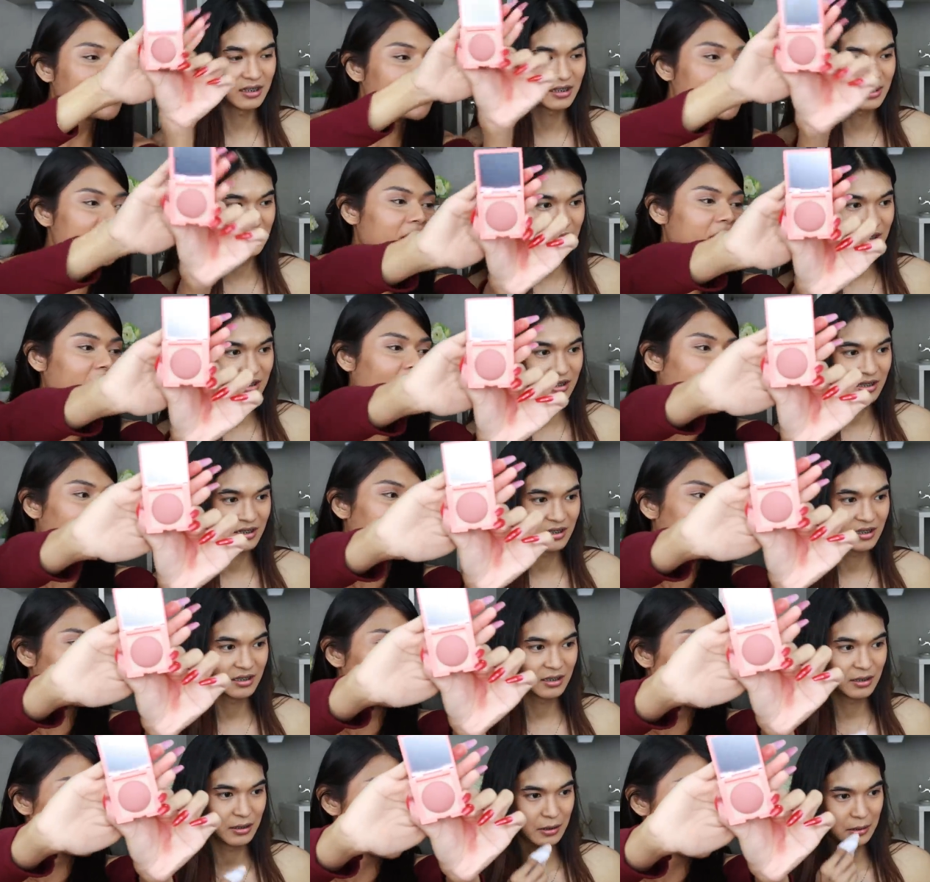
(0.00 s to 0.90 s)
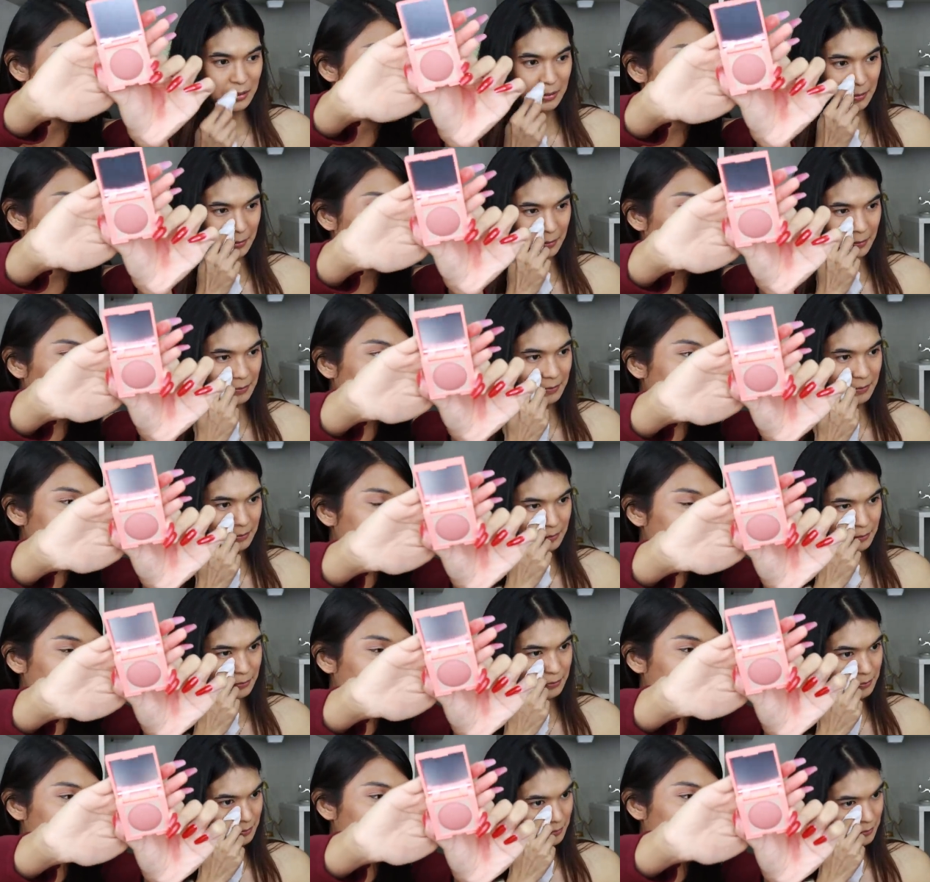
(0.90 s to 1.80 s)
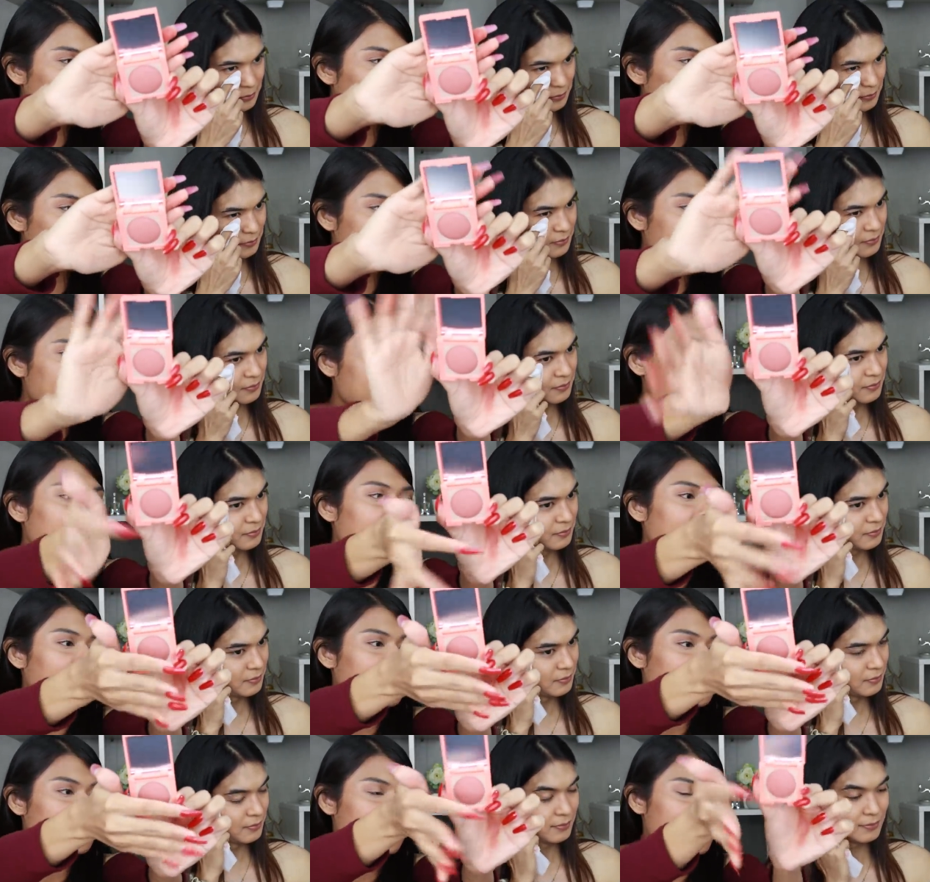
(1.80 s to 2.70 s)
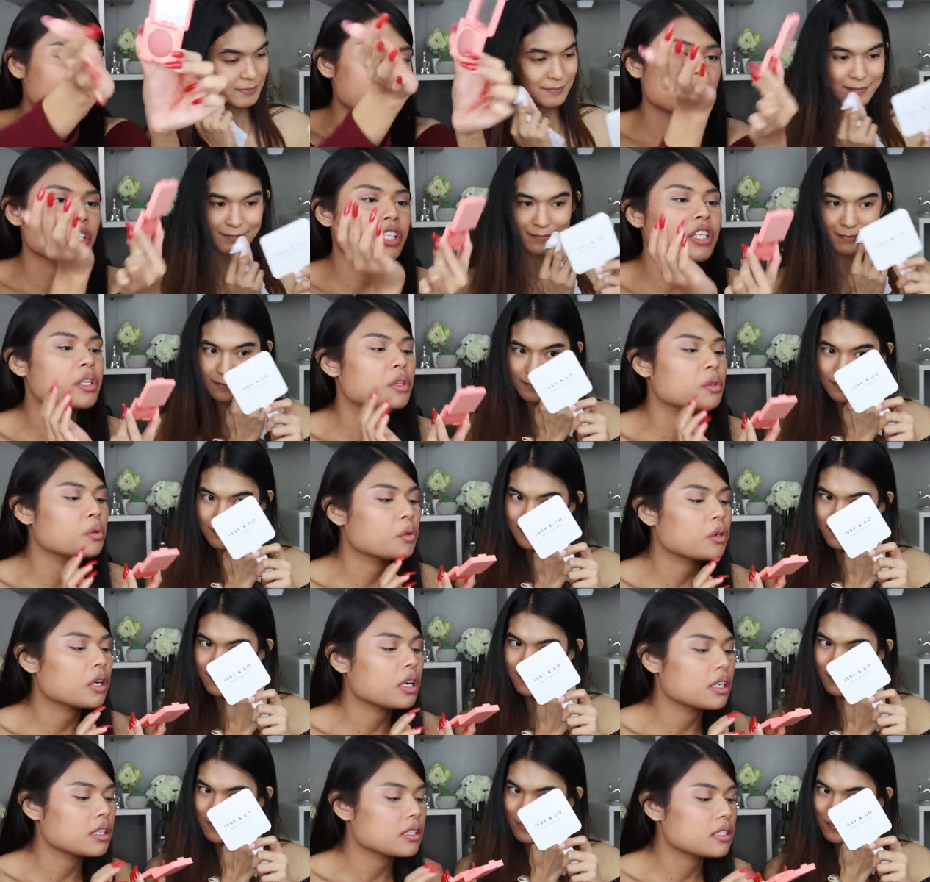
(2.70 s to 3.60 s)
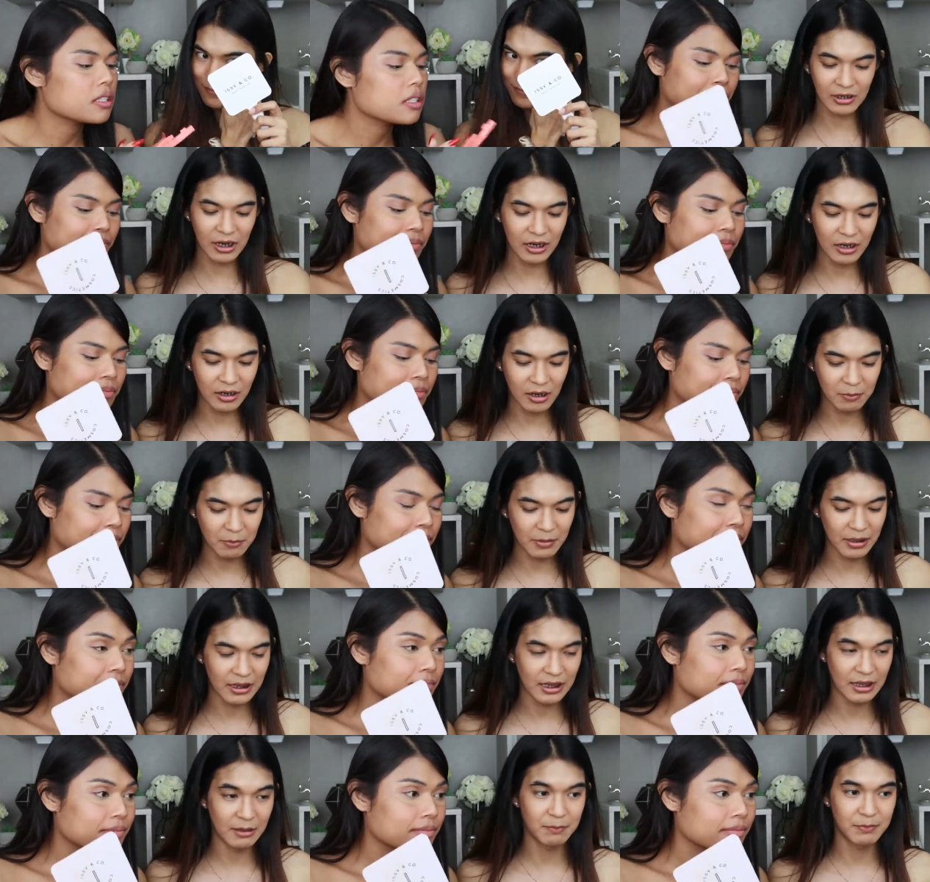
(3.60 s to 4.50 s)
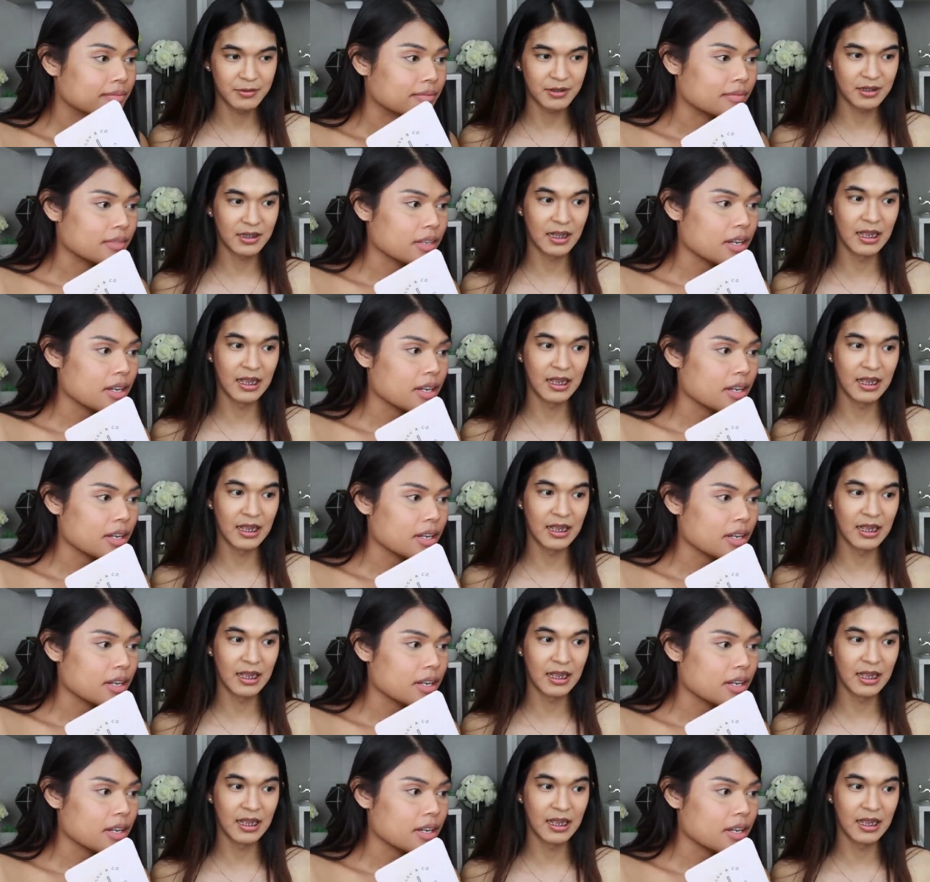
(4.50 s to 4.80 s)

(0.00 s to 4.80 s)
Speaker 1: slightly darker. I feel like this will be almost like a lighter version of Lucas.
Speaker 2: Try and amel lips